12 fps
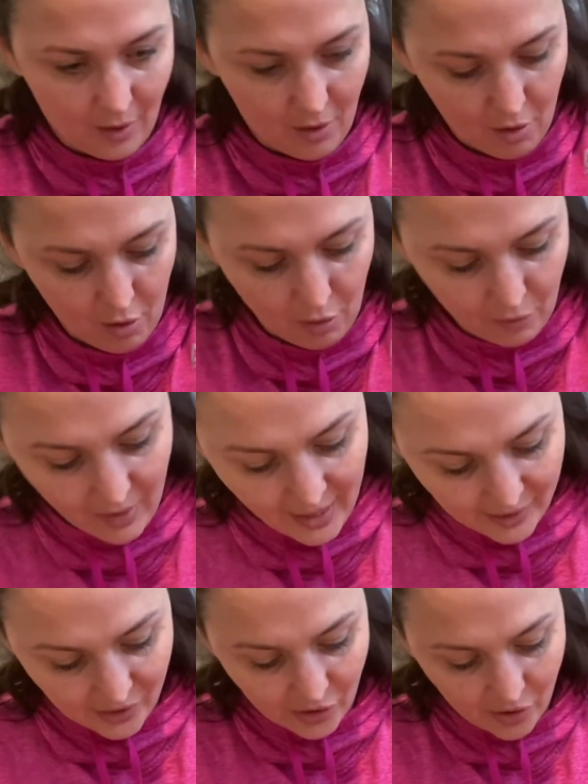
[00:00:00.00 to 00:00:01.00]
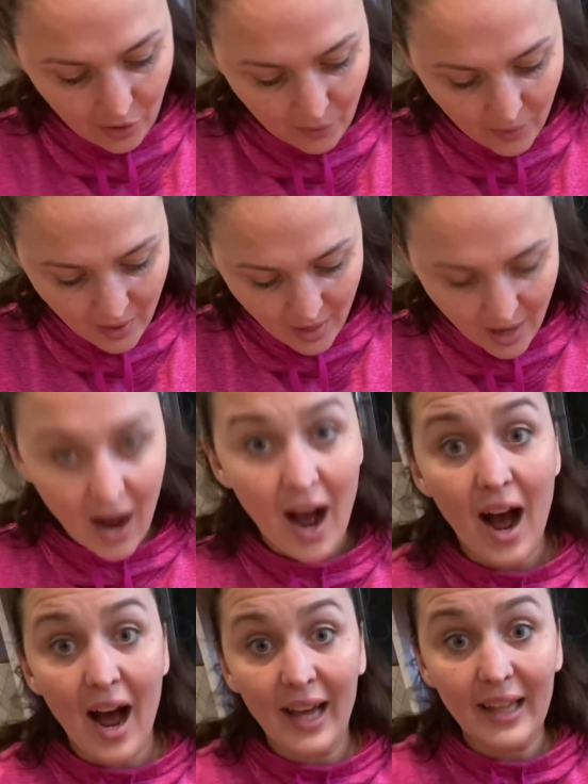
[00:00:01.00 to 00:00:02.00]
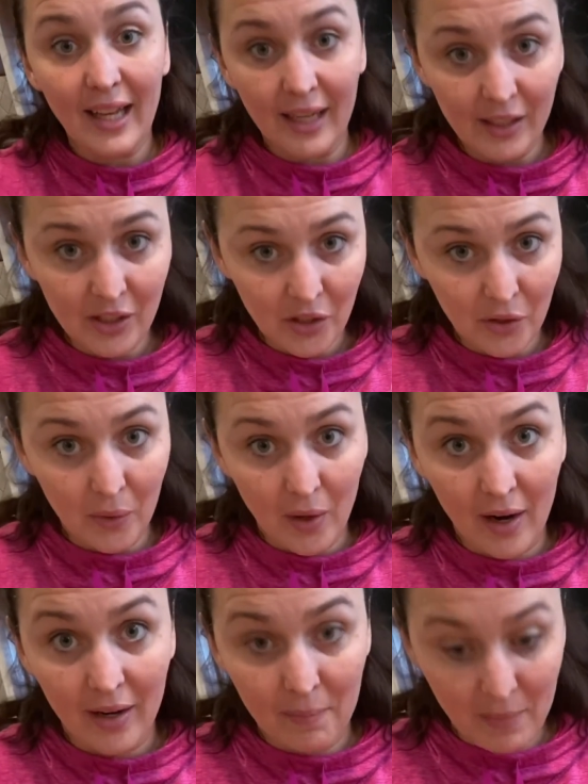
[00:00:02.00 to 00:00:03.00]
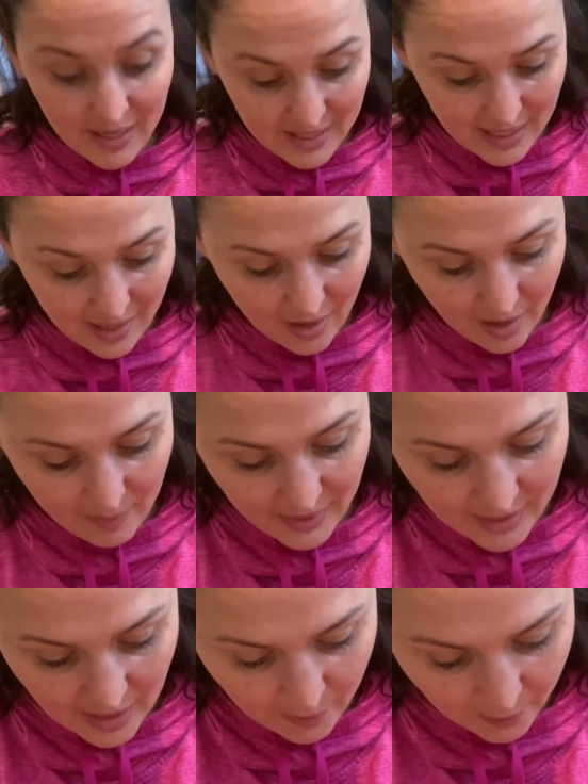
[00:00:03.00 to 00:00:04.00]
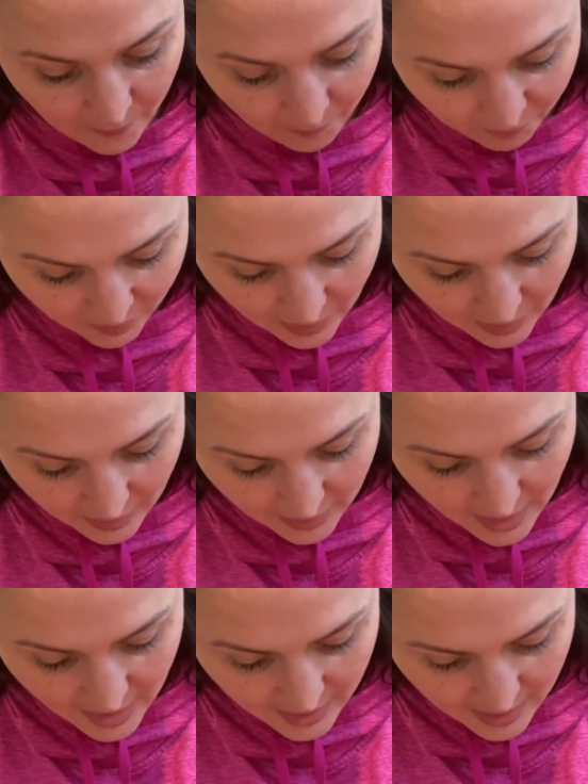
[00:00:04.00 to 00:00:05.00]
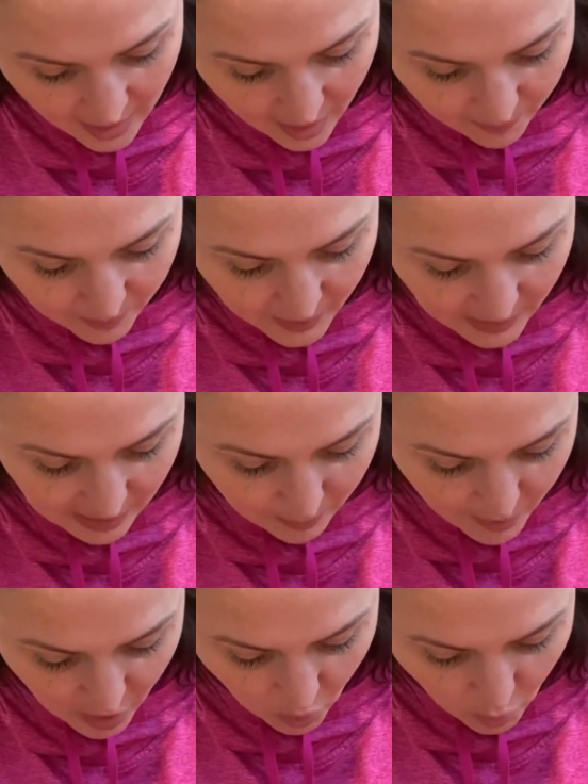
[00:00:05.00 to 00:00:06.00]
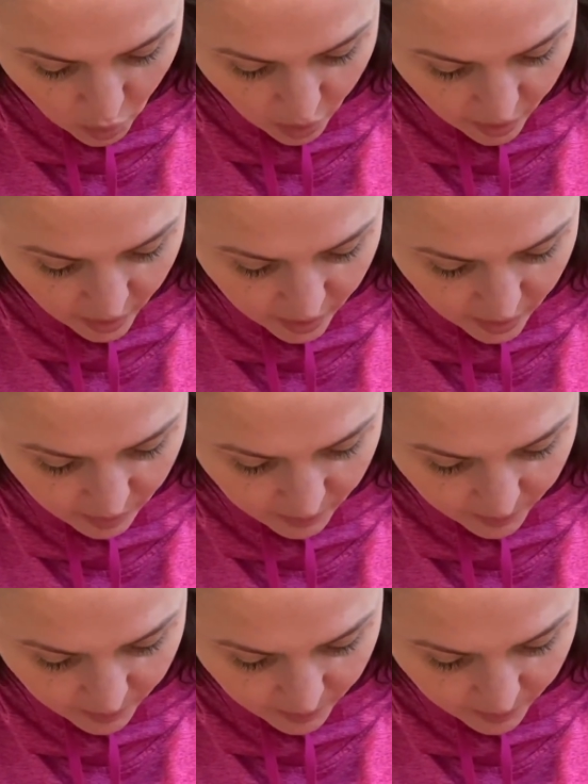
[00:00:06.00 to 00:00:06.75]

All right, so I like to, on my table, line it up to spell Warner.